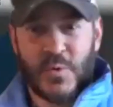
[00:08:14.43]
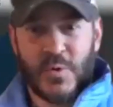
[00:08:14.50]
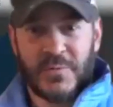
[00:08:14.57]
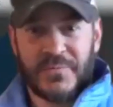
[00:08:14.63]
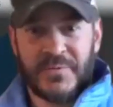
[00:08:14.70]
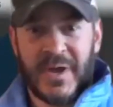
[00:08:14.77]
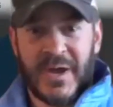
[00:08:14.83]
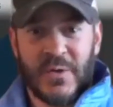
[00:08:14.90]

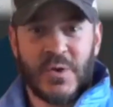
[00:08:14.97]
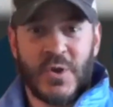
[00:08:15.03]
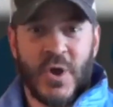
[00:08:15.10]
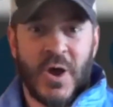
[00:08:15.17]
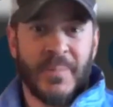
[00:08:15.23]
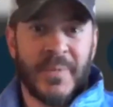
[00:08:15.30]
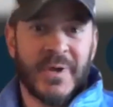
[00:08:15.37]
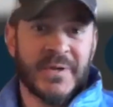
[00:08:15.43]
world, and how
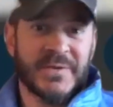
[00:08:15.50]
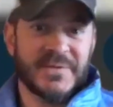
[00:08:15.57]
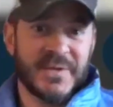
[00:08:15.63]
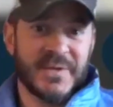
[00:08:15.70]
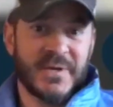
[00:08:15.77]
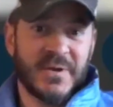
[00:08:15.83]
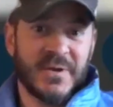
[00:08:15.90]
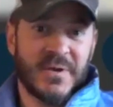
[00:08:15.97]
common is
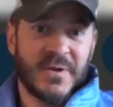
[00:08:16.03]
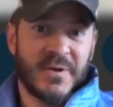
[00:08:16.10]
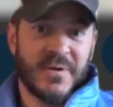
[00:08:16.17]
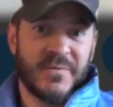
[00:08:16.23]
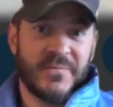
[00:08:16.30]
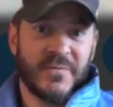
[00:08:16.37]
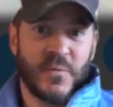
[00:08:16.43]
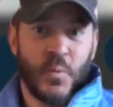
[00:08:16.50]
it
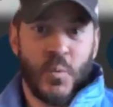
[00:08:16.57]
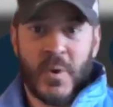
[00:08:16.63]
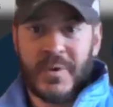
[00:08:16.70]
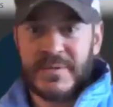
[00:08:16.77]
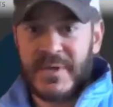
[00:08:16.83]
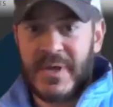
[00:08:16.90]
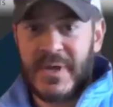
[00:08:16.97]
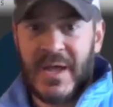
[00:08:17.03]
for one
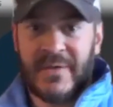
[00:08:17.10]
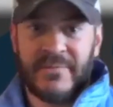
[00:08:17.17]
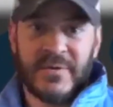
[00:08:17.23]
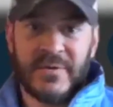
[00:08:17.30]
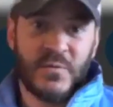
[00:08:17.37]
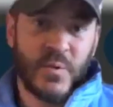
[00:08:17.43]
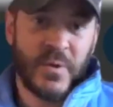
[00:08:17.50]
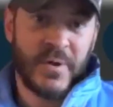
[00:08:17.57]
to have it
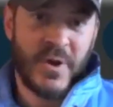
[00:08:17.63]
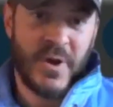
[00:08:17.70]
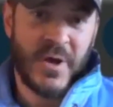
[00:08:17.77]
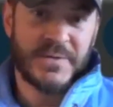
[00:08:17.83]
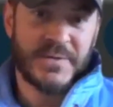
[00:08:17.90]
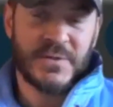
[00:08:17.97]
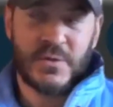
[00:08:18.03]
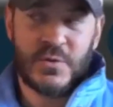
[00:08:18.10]
and one
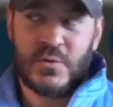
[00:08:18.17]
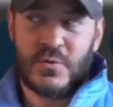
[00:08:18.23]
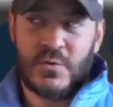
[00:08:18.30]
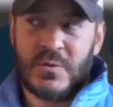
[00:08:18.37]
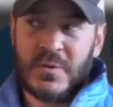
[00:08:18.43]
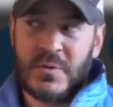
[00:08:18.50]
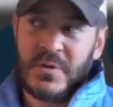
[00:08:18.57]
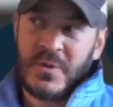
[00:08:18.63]
not to?
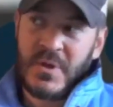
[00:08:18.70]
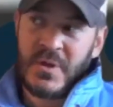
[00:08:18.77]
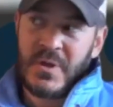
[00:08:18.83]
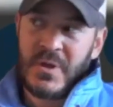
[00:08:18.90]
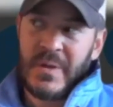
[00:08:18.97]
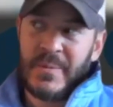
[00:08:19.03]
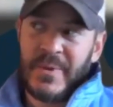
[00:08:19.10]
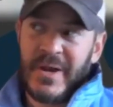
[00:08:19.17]

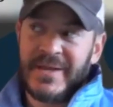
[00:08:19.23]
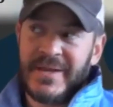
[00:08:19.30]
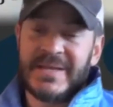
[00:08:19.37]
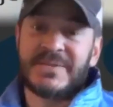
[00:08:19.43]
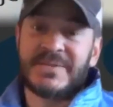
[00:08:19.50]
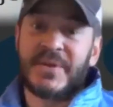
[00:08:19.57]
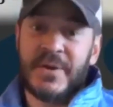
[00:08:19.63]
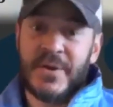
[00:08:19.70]
I mean, I
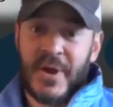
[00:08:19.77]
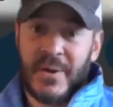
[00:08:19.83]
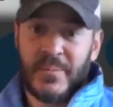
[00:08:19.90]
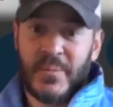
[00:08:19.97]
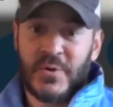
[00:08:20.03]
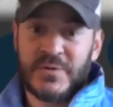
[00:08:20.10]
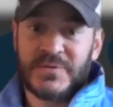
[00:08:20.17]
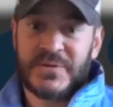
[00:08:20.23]
guess the
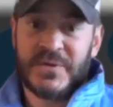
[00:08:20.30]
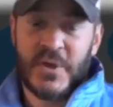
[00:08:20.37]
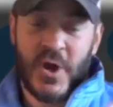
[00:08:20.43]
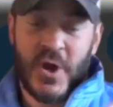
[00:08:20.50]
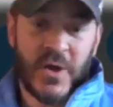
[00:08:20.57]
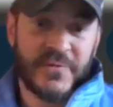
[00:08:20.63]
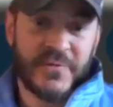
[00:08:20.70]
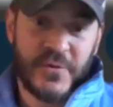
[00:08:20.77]
numbers, the
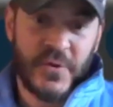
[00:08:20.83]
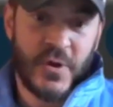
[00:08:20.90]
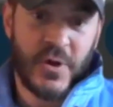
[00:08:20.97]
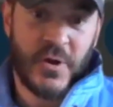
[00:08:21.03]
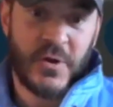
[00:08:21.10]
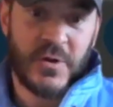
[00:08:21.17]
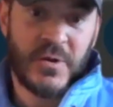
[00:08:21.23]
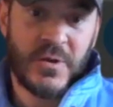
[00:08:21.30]
odds
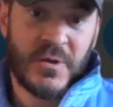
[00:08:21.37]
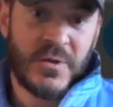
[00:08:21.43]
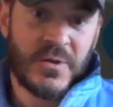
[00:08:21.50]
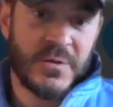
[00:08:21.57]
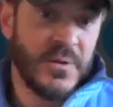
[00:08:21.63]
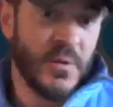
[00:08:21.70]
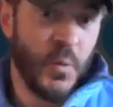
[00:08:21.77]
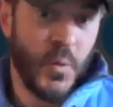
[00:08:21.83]
are
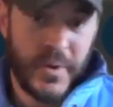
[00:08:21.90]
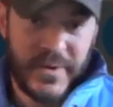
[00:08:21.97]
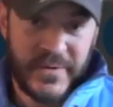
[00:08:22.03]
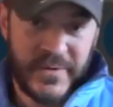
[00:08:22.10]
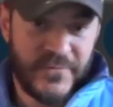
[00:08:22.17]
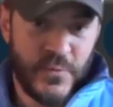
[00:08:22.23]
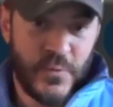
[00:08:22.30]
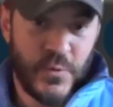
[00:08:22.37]
the 1 in
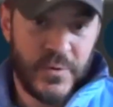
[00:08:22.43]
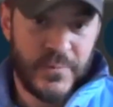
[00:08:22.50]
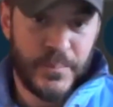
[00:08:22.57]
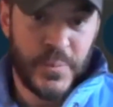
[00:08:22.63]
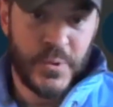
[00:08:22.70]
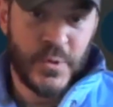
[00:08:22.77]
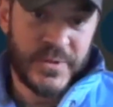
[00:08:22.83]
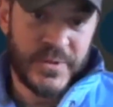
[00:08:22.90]
4
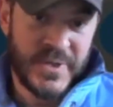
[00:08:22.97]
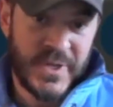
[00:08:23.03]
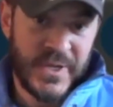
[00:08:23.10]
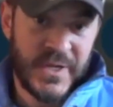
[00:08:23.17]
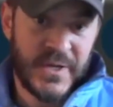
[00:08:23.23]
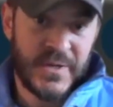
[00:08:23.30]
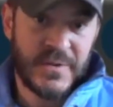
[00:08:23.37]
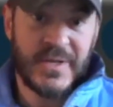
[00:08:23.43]
per
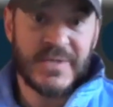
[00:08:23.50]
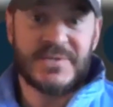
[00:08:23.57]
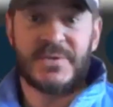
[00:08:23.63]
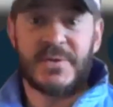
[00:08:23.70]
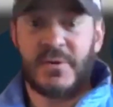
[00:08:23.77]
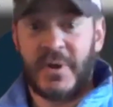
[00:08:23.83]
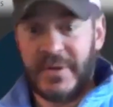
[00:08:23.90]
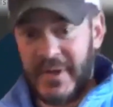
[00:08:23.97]
kid, unless
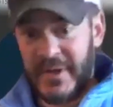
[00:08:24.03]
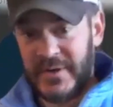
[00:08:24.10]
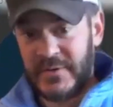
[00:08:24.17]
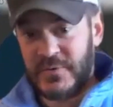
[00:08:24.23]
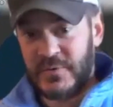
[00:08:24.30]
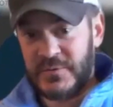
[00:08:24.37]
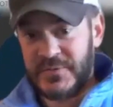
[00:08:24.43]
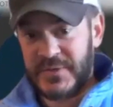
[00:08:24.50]
they're
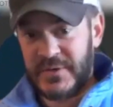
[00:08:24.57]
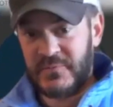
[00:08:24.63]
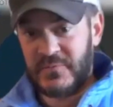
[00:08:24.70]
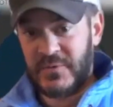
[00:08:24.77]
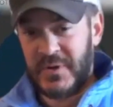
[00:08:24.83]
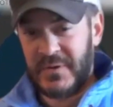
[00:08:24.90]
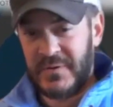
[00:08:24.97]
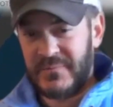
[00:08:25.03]
identical. Is that
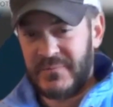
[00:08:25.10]
right?